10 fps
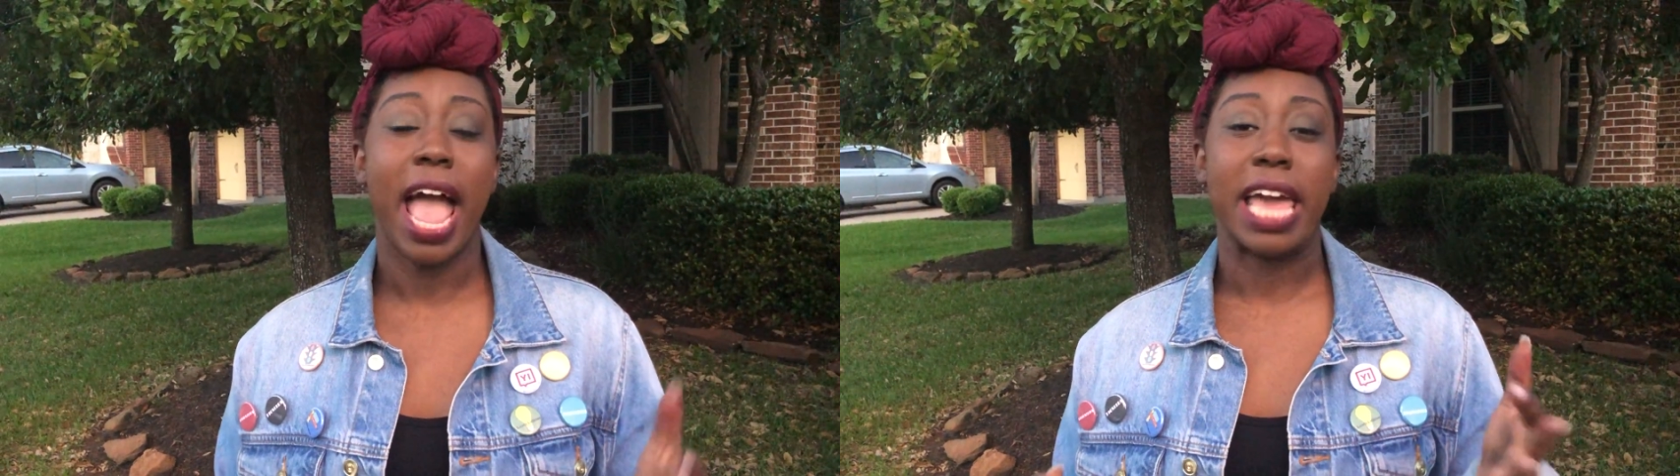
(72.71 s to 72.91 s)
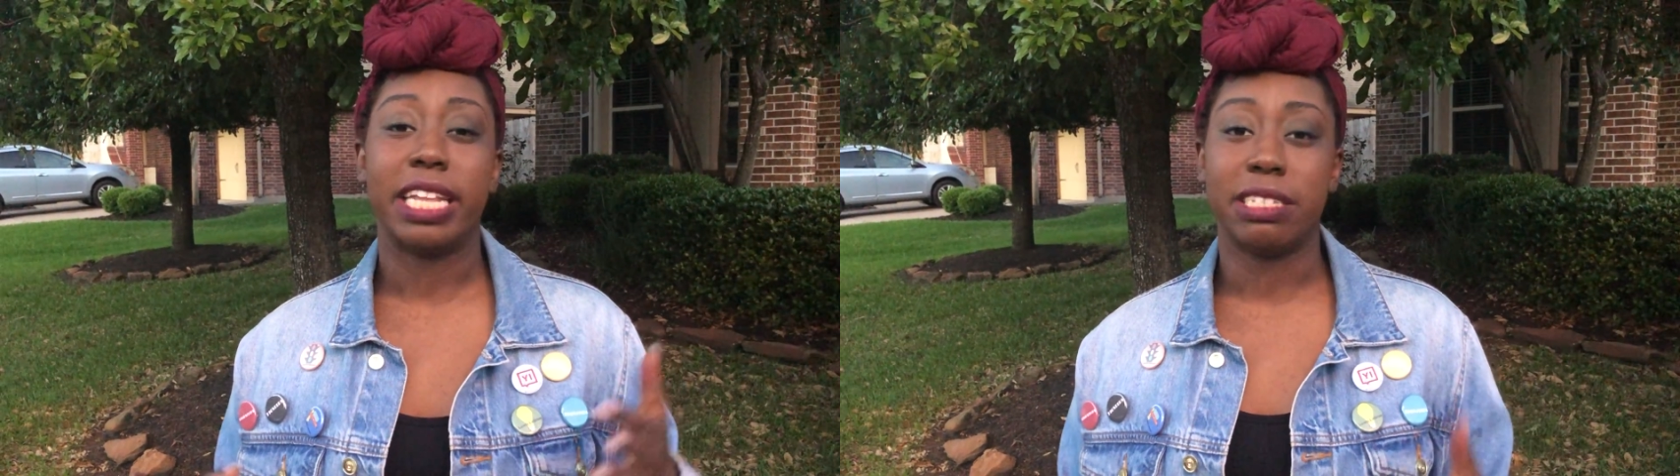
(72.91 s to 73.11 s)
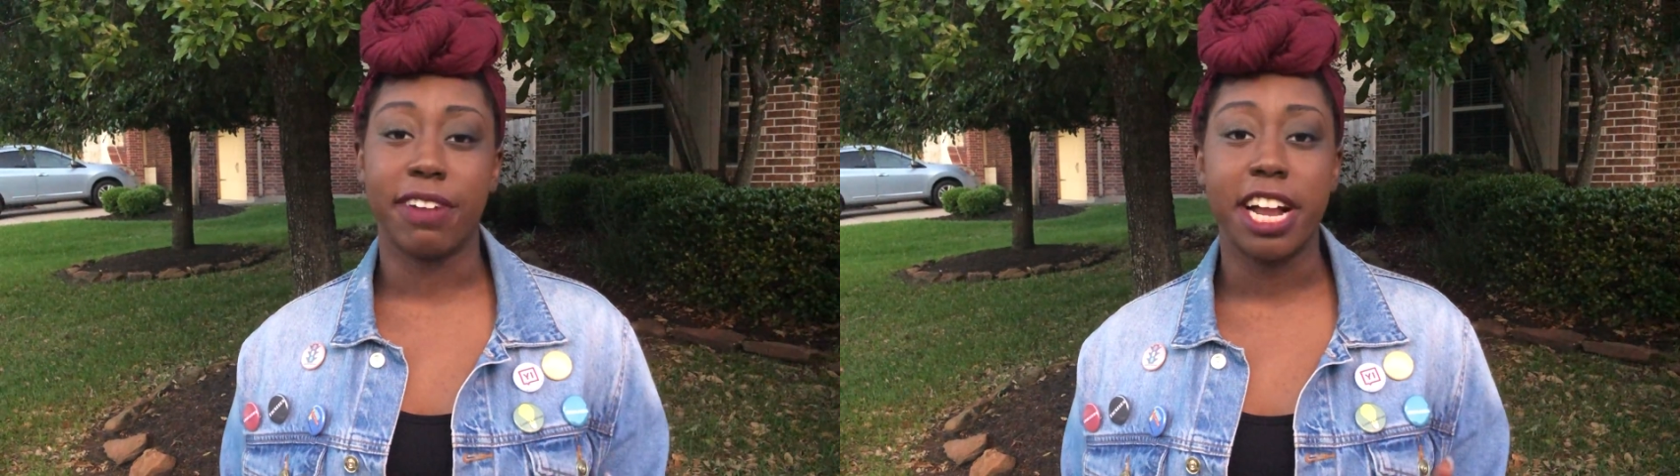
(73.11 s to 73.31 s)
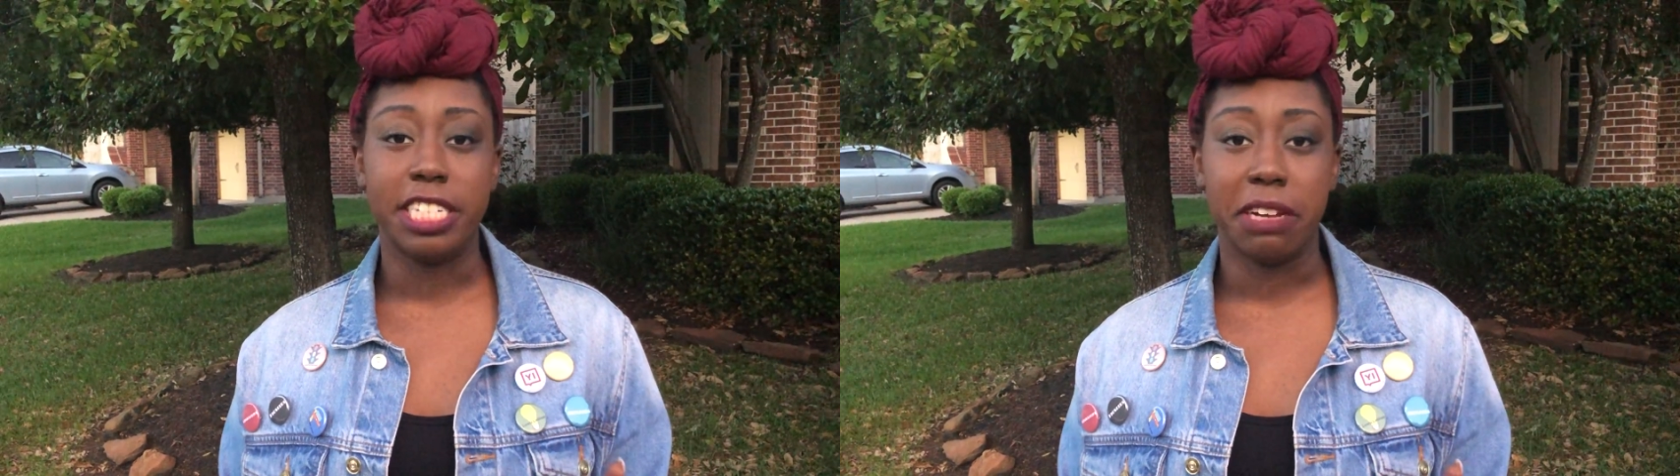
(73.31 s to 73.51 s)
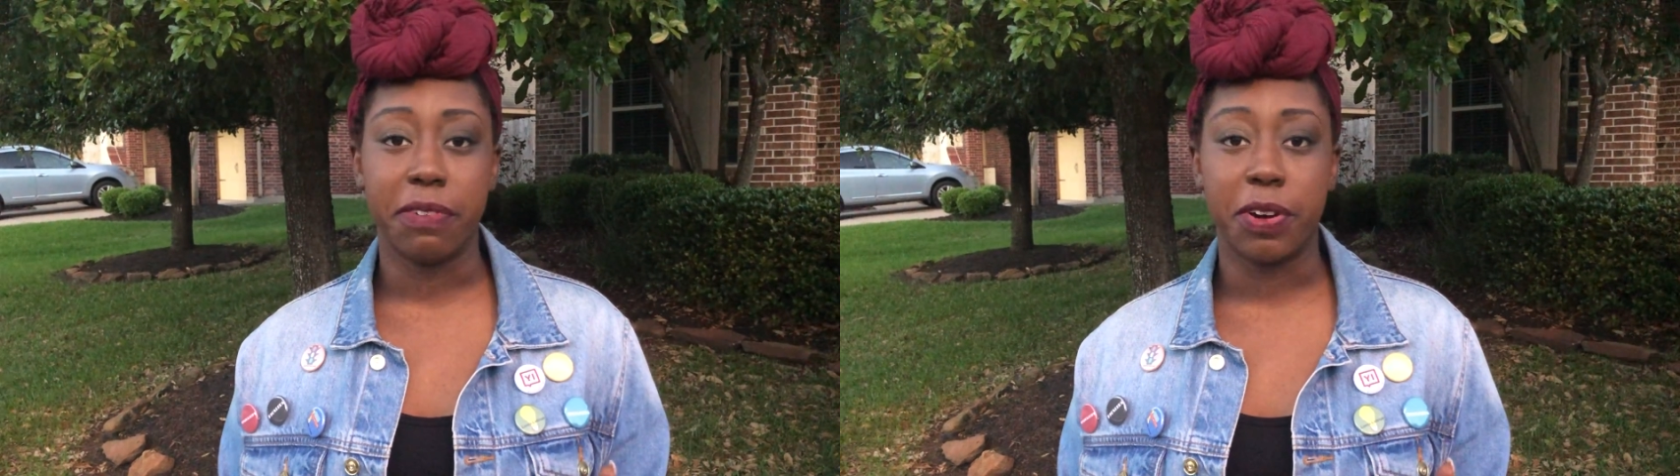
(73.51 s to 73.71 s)
and it's very
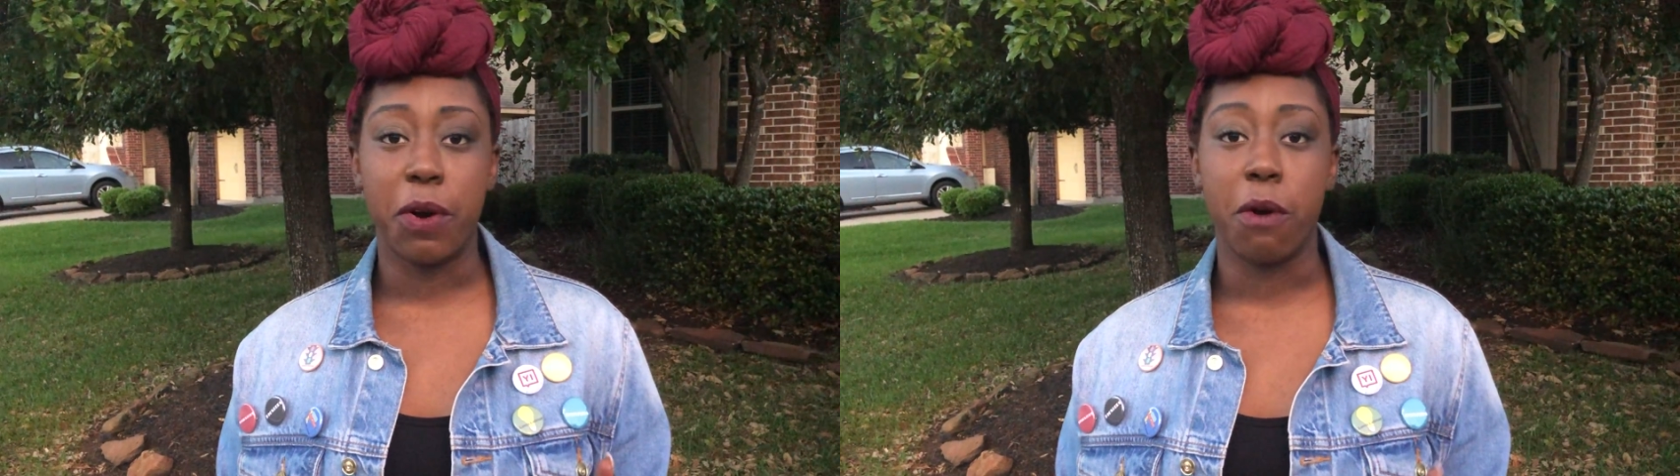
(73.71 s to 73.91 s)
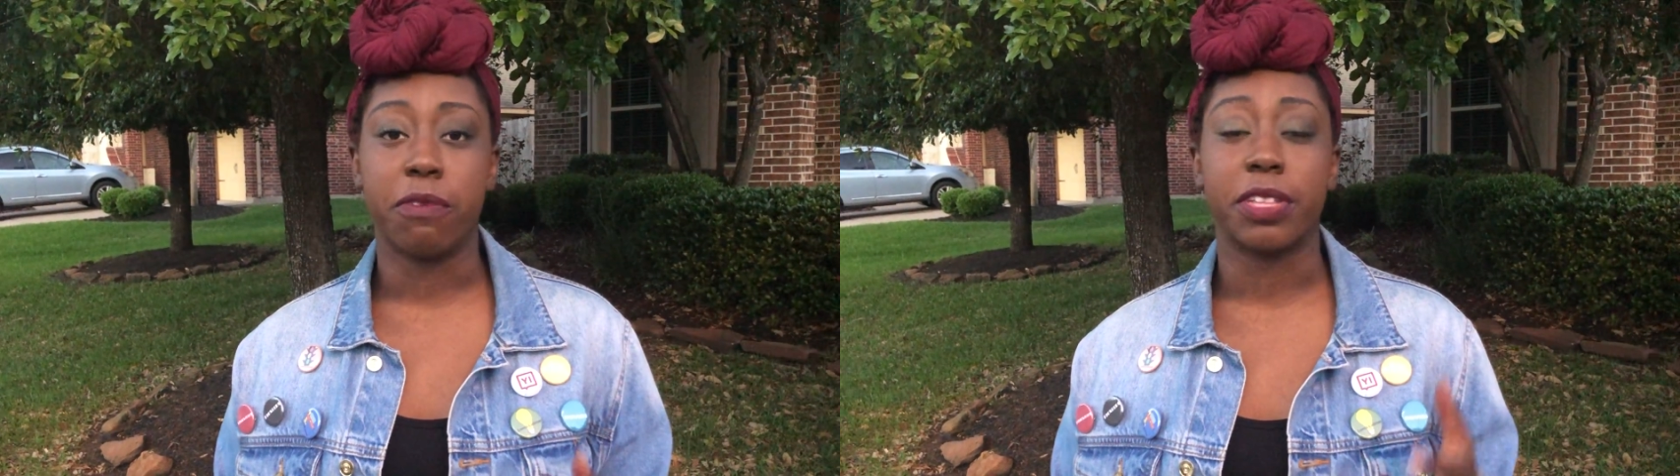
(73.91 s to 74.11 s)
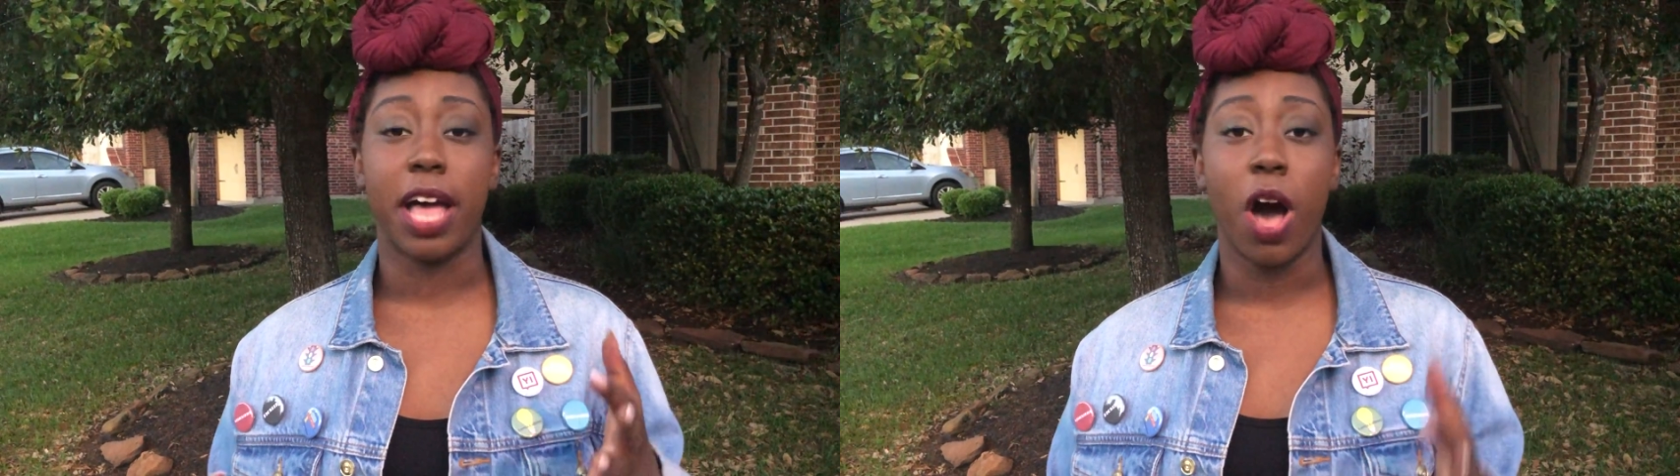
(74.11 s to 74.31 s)
difficult for the